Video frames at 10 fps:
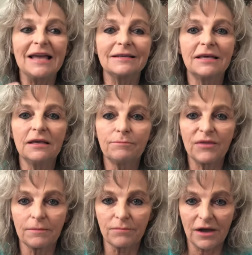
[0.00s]
and keep
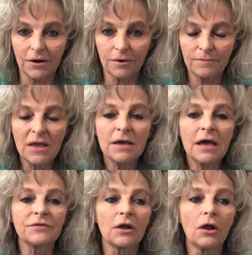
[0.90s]
them there.
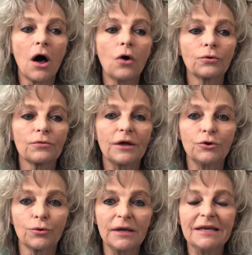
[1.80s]
And the longer that
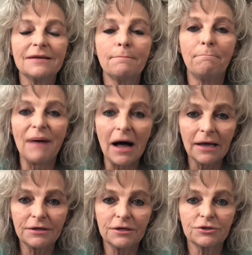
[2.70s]
you're in
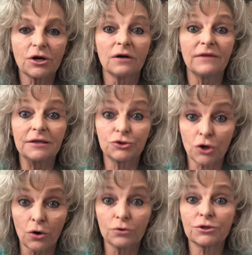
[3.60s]
bondage of a
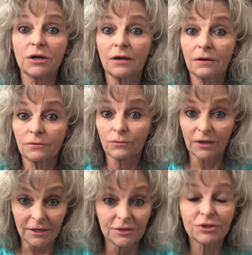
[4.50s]
church
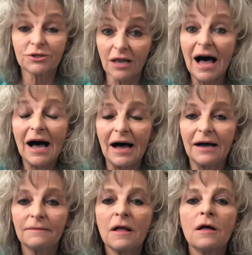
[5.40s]
religious lie,
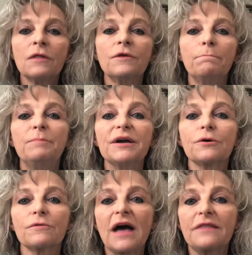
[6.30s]
the
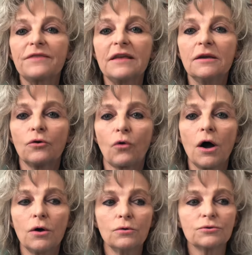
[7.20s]
bigger that thing
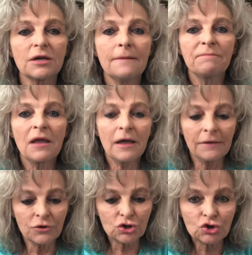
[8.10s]
grows
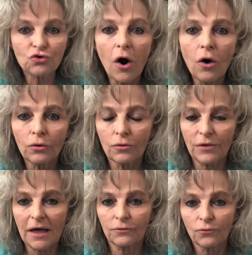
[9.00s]
and the stronger
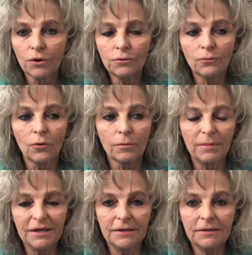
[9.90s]
that root will
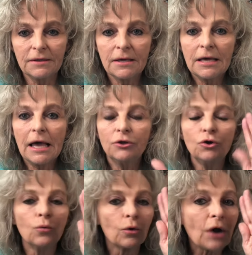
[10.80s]
be. And
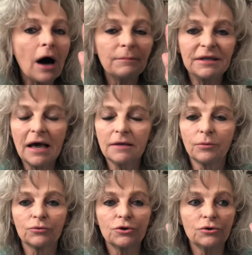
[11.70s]
you will not be
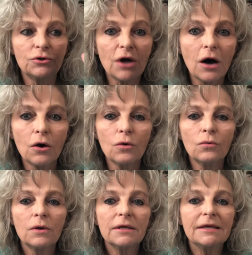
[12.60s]
able to
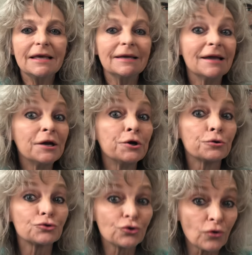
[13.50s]
know and hear
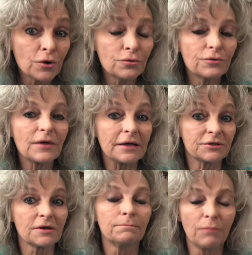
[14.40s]
truth at
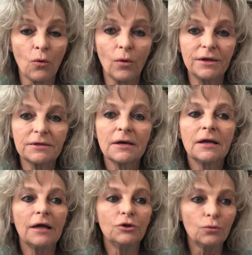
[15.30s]
some point,
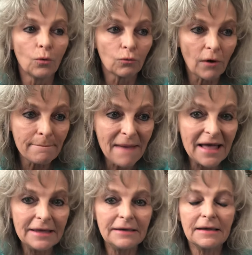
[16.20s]
and you will
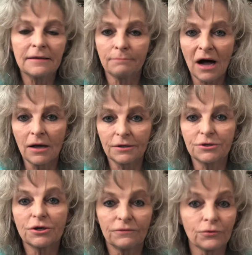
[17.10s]
remain in
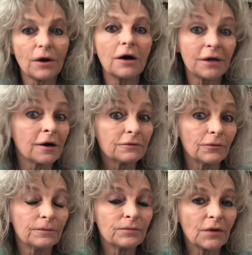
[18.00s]
bondage if you're not careful.
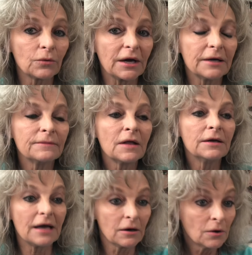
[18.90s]
Okay?
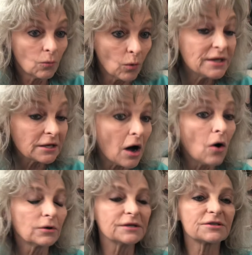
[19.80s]
Now, we can
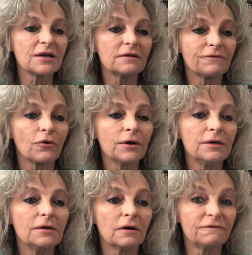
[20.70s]
all get set
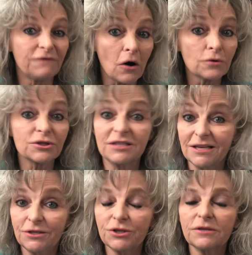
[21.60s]
free of false
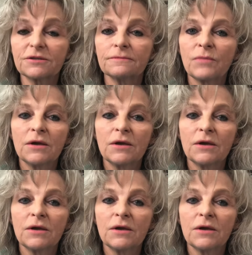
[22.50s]
teachings.